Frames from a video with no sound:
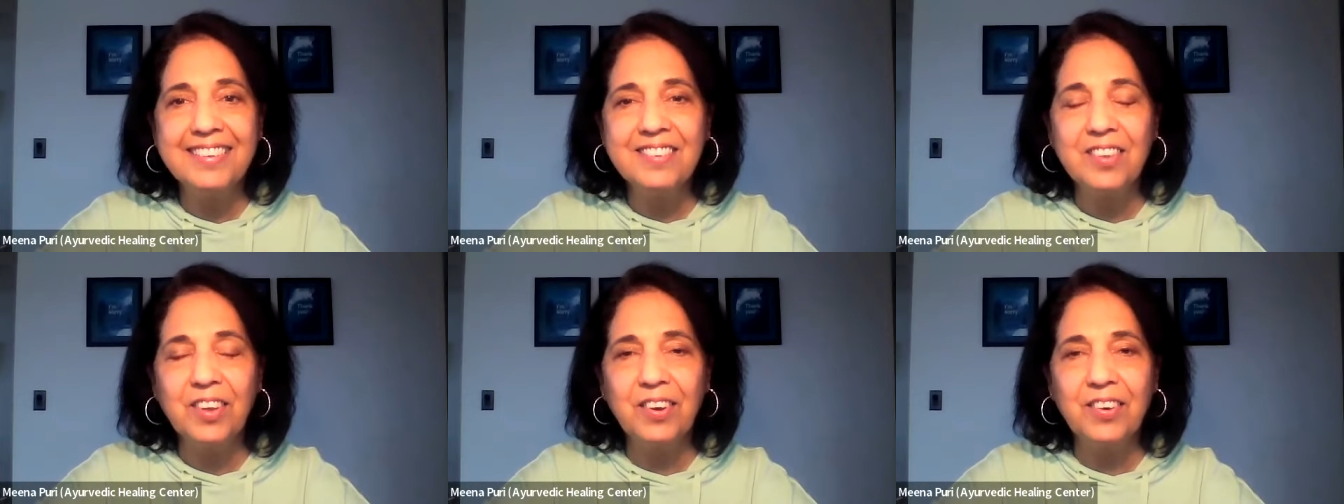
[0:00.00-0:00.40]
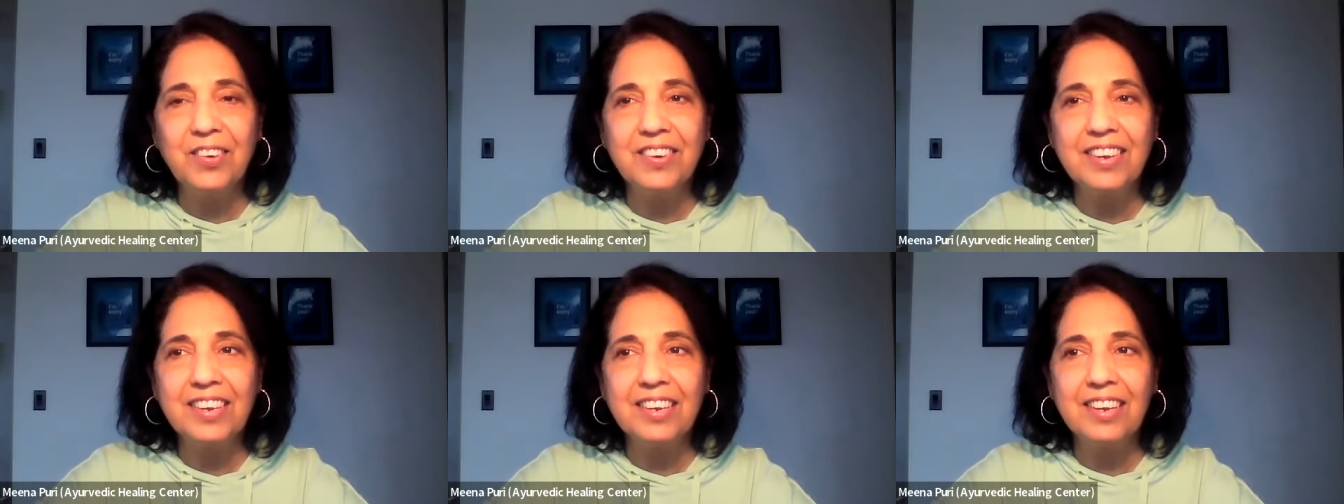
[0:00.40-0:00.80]

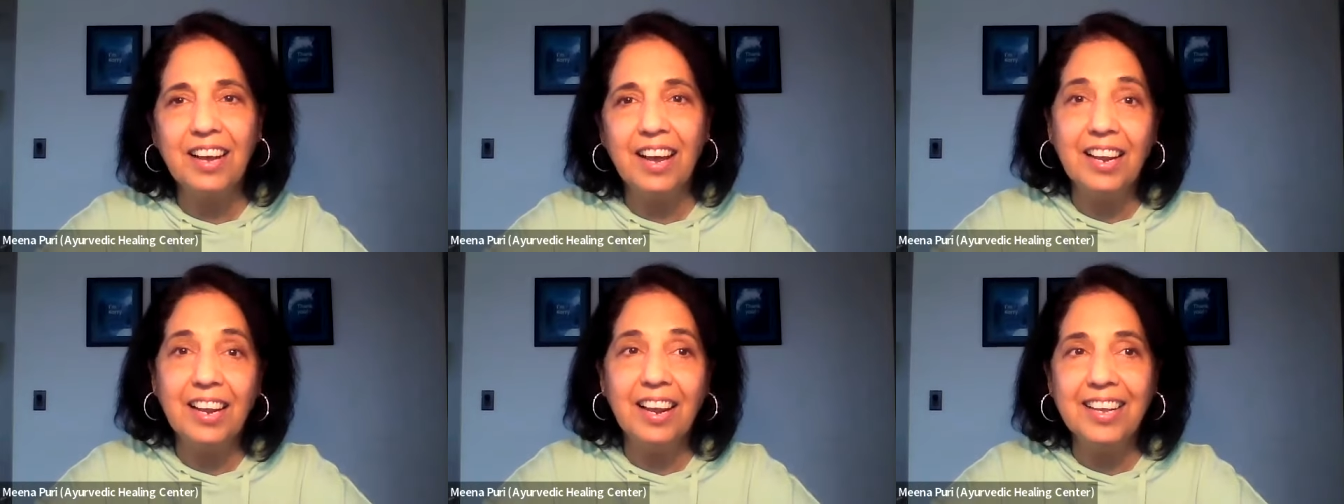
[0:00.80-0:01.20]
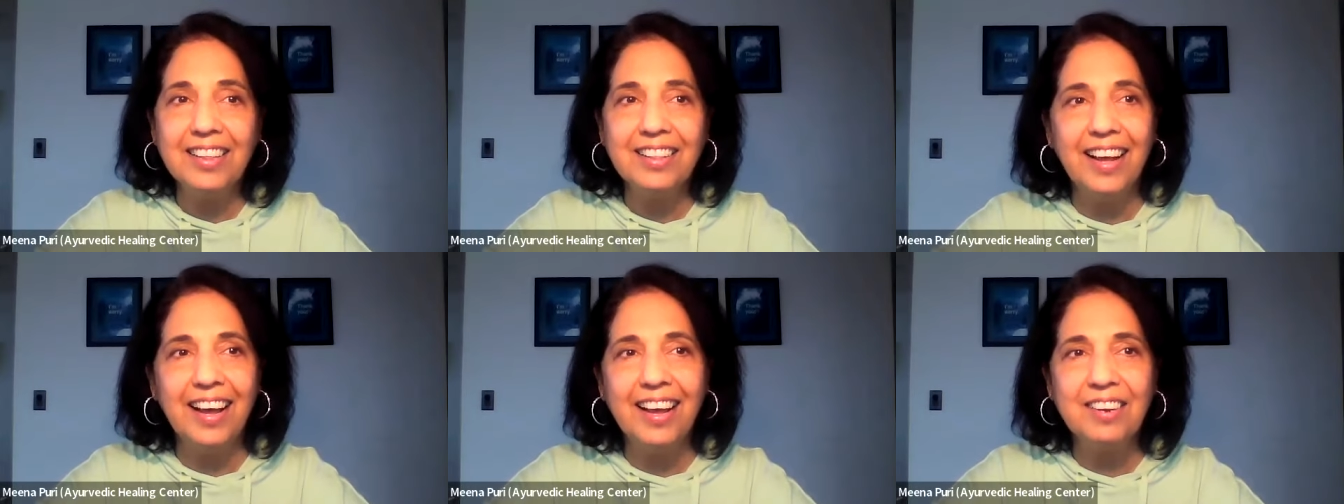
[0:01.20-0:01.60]
So I
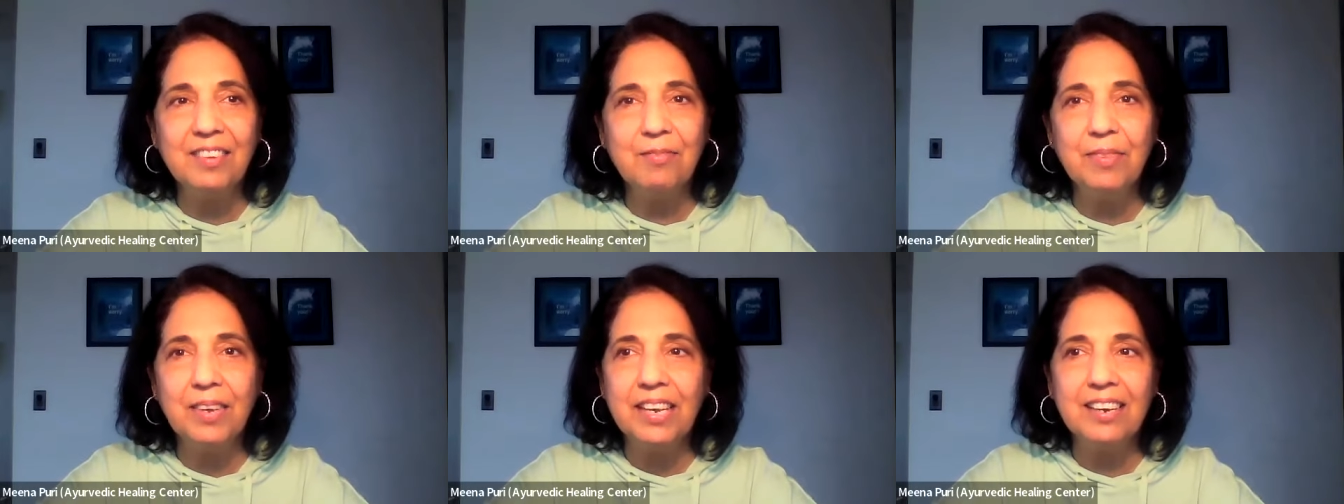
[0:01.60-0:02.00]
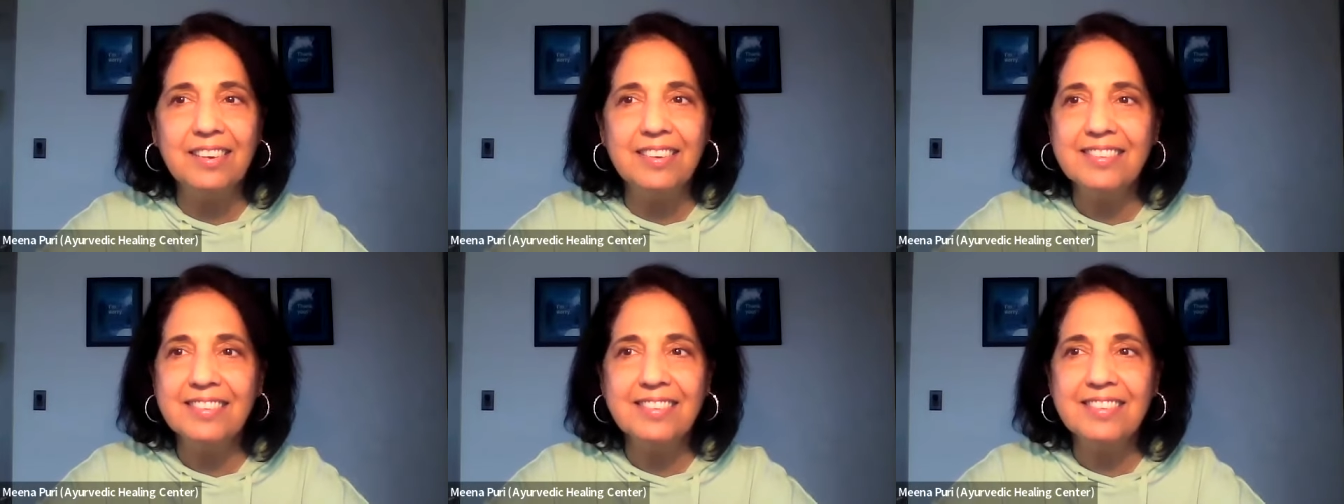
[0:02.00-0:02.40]
like that
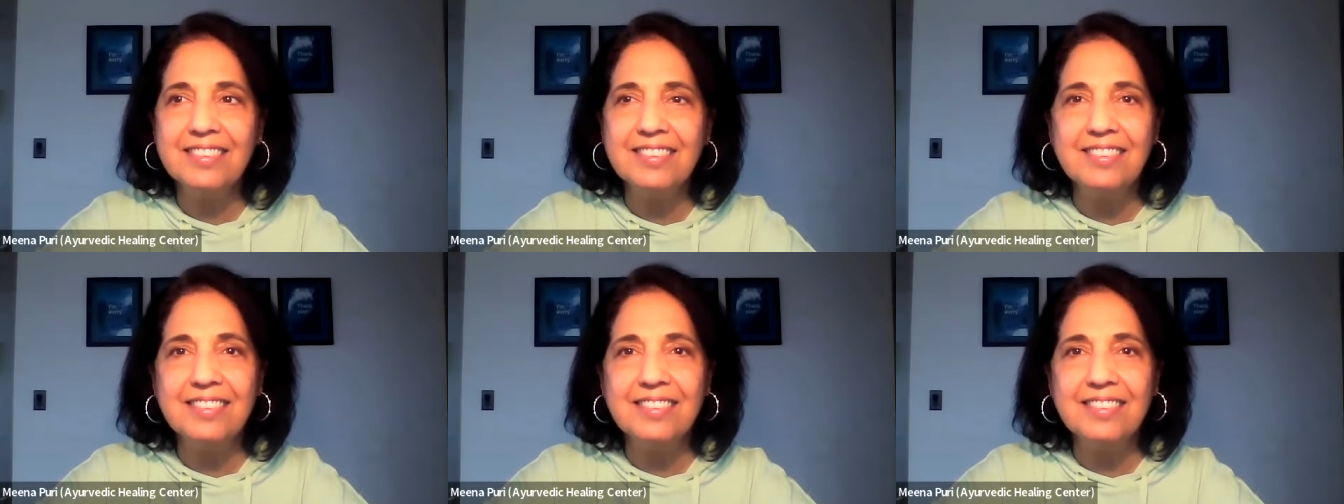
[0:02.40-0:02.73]
because